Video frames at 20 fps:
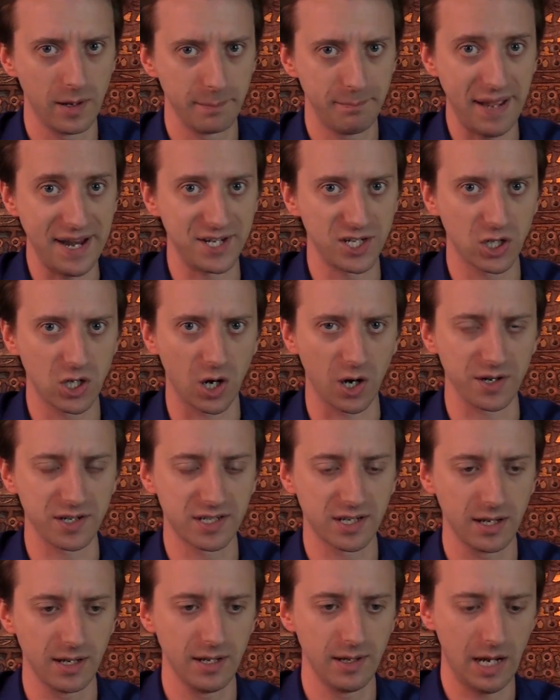
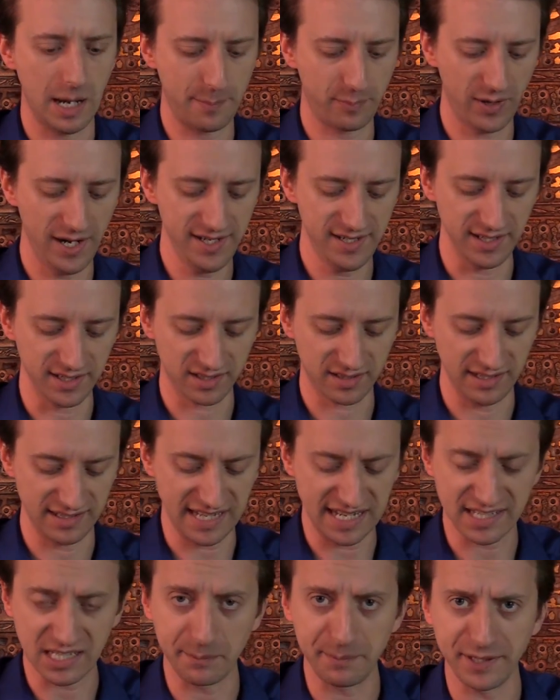Pentagon's apprentice. Is
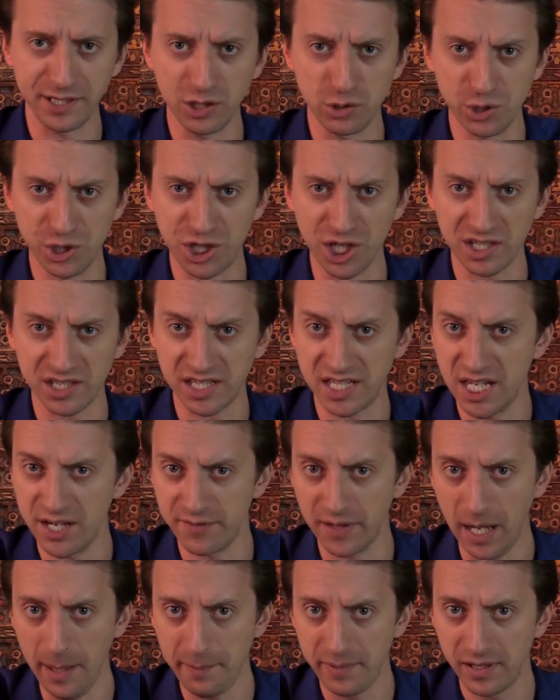that something you would just
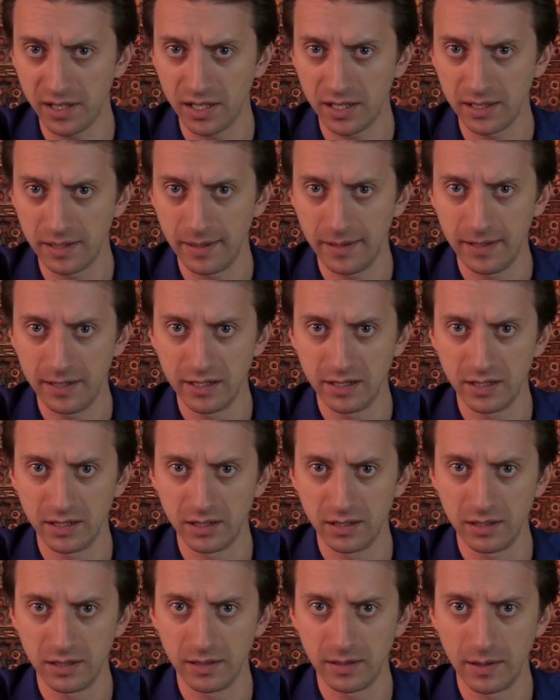give up?
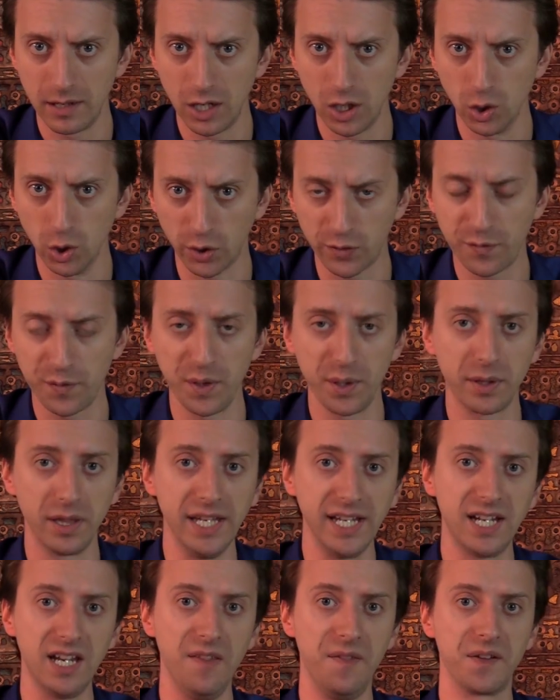Look for the
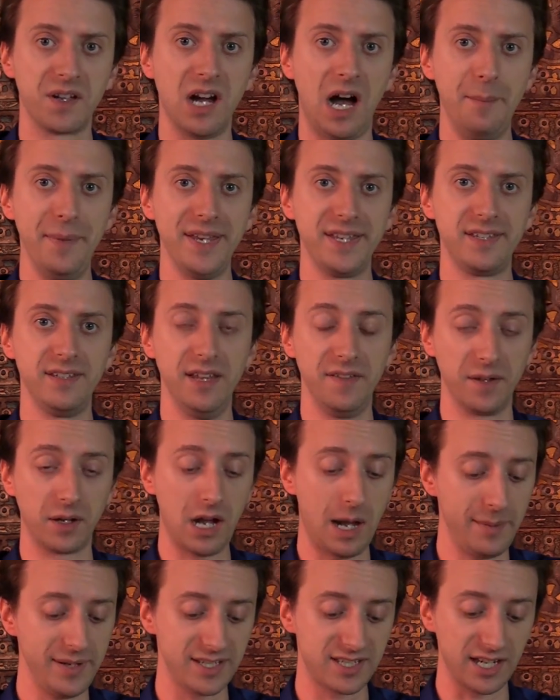link in the
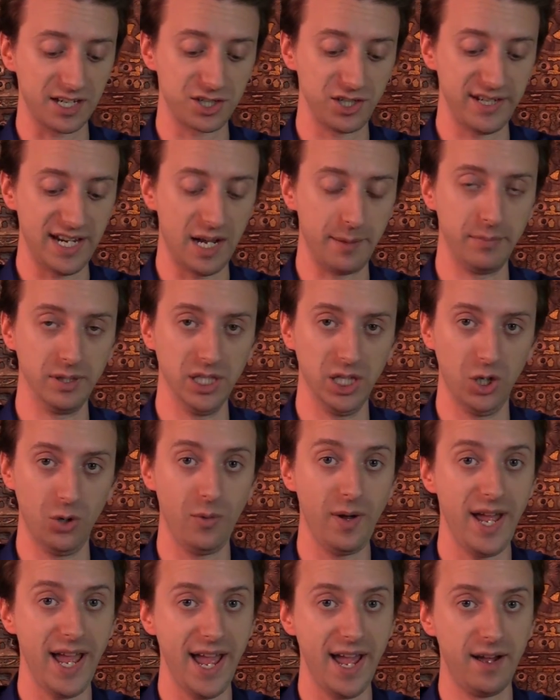comment section down
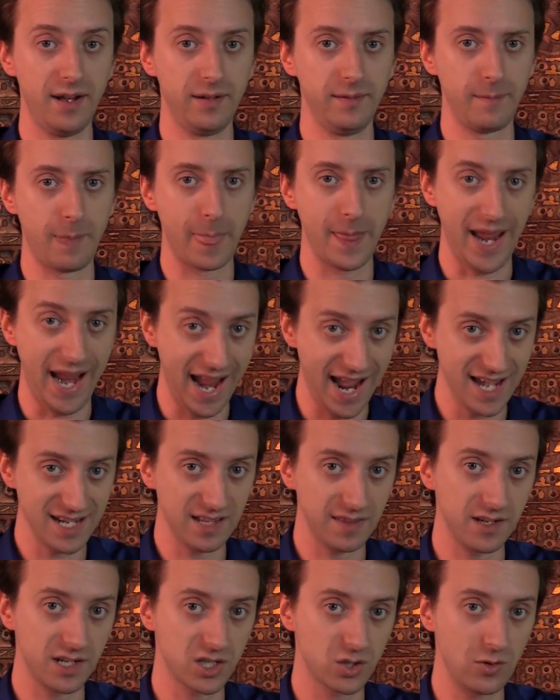below and
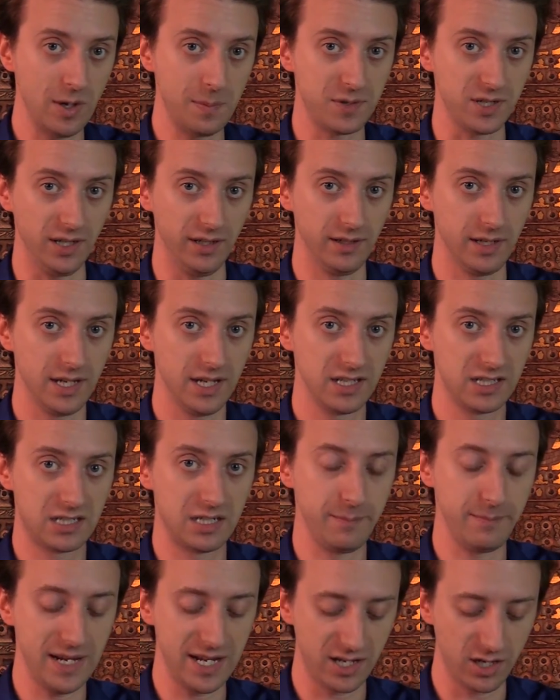in the description
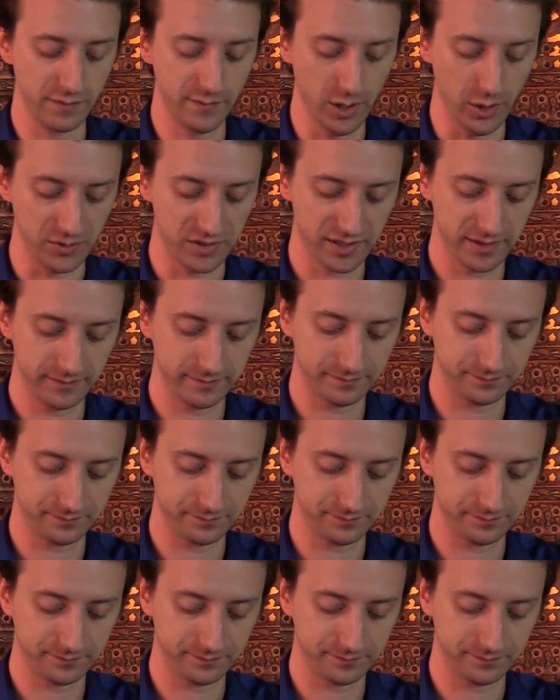to make your vote.